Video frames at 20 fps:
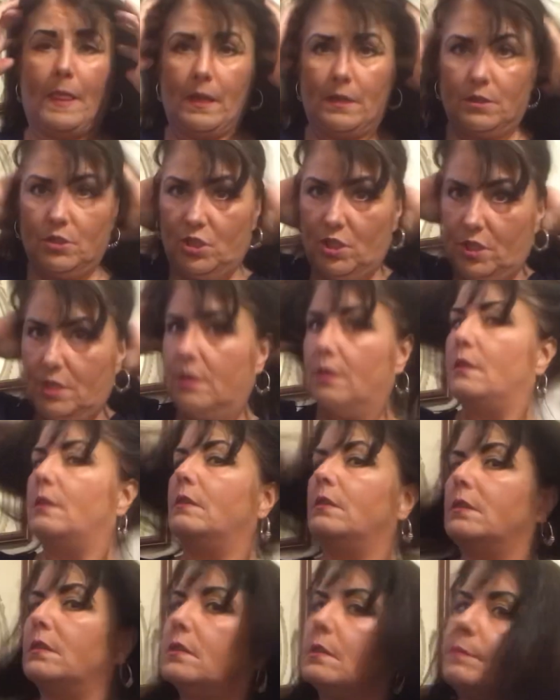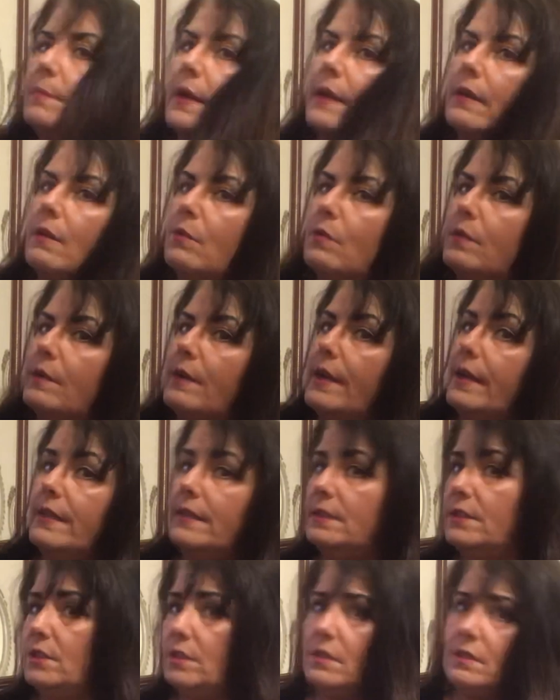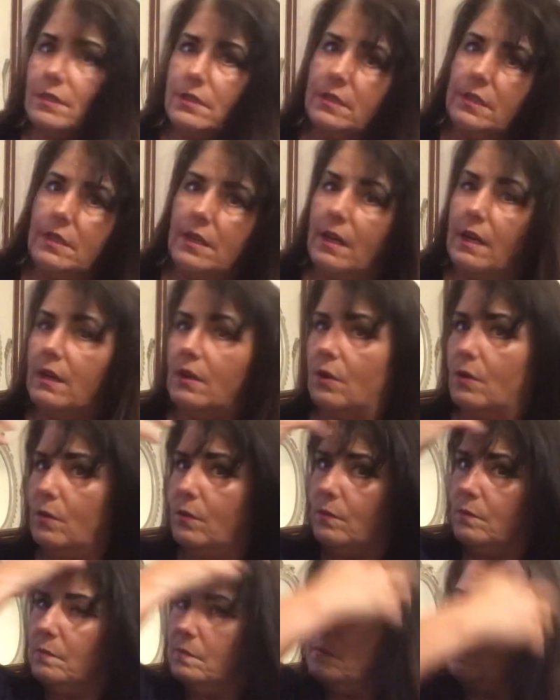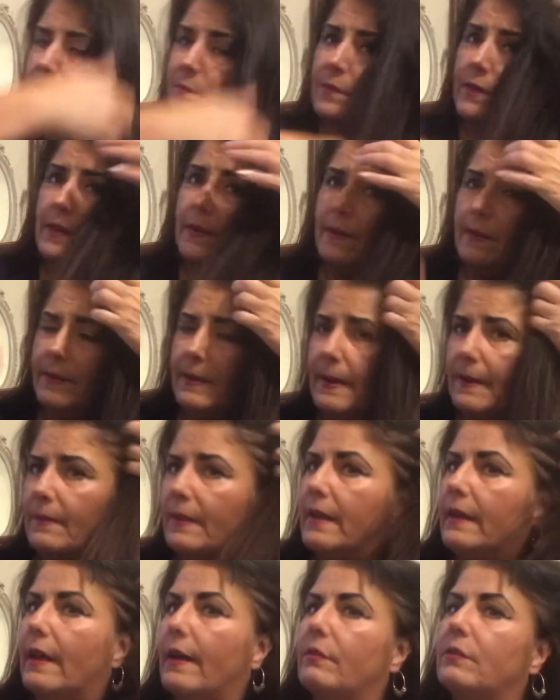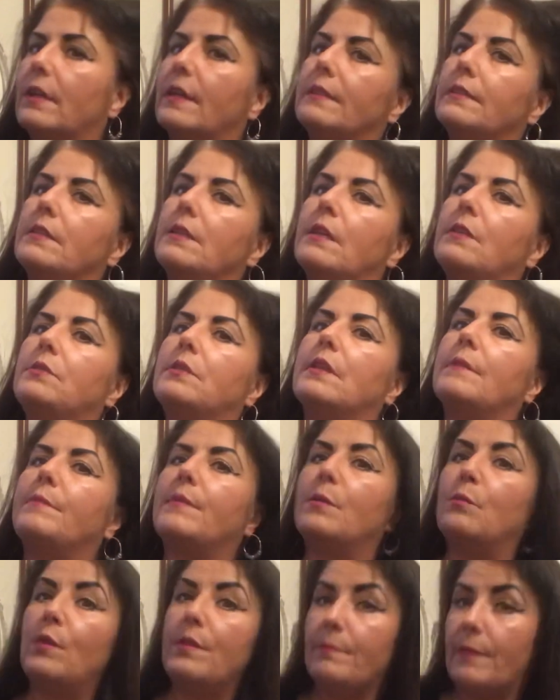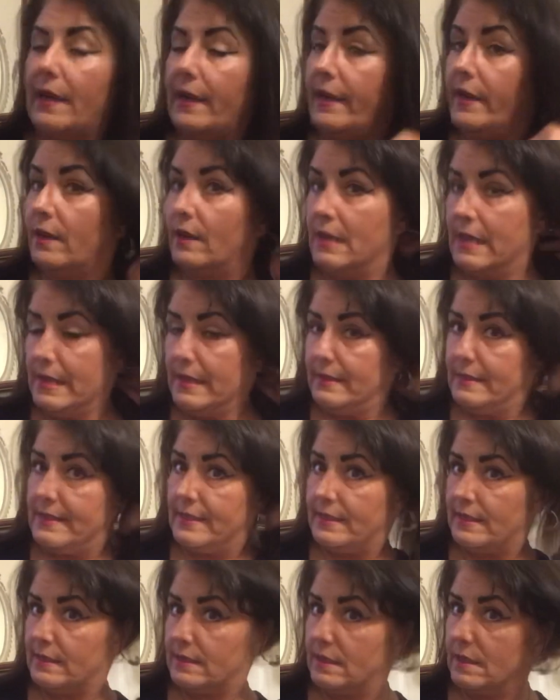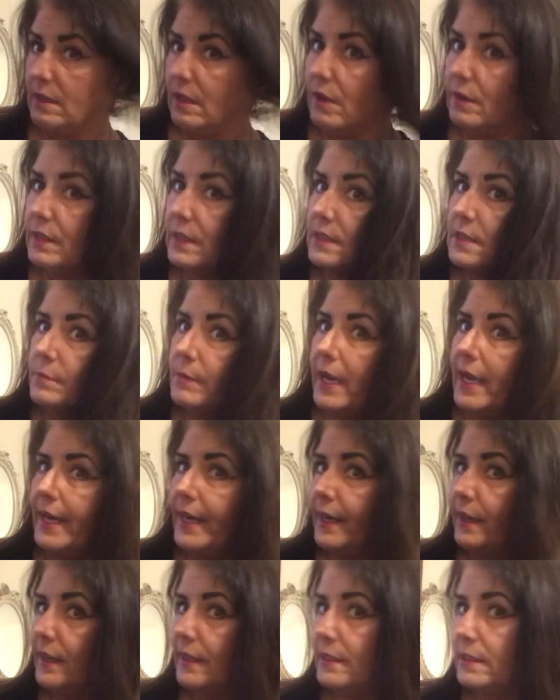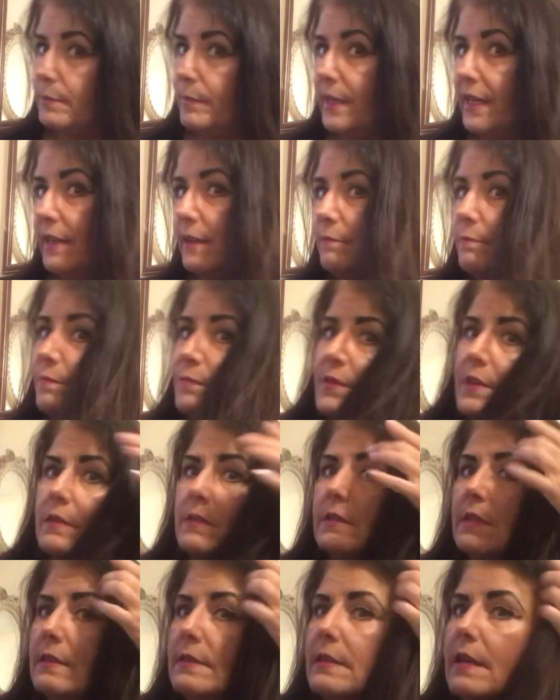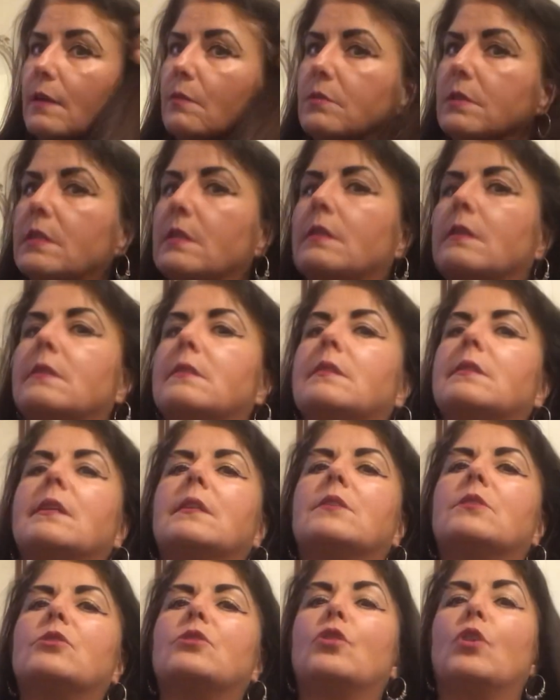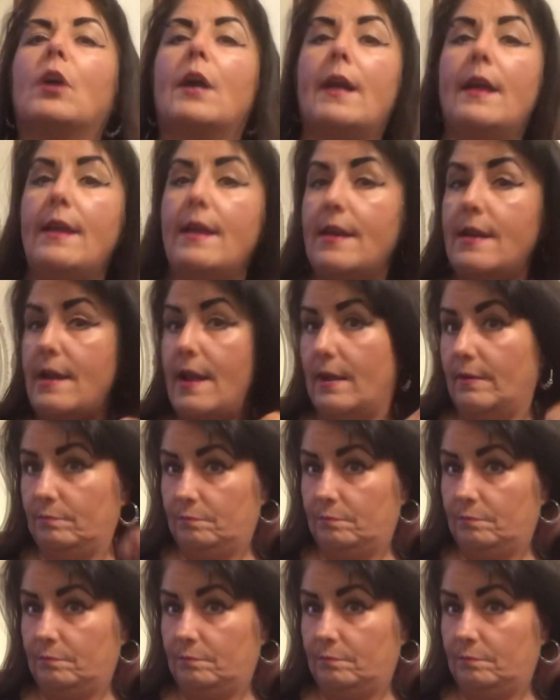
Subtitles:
Just about ready to go. Now then, I've got to do something with my hair. This is the longest my hair has been since I was in the 6th grade.